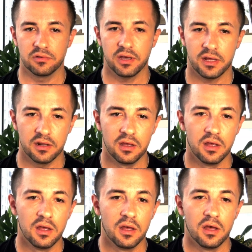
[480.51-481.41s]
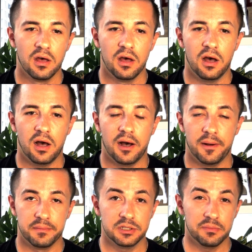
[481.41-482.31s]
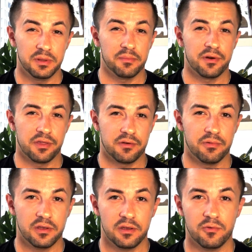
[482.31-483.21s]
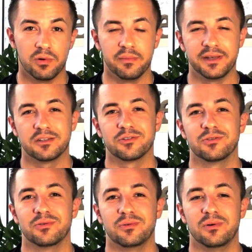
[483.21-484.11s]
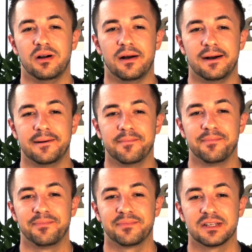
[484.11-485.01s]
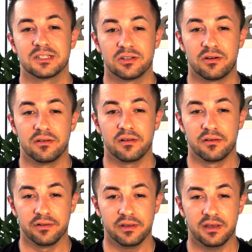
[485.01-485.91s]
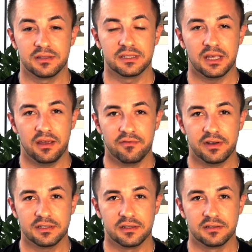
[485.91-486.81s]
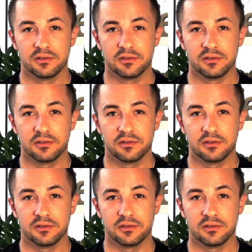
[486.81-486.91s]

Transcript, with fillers: you can. Um, tip number three will be to um, start early and stay invested.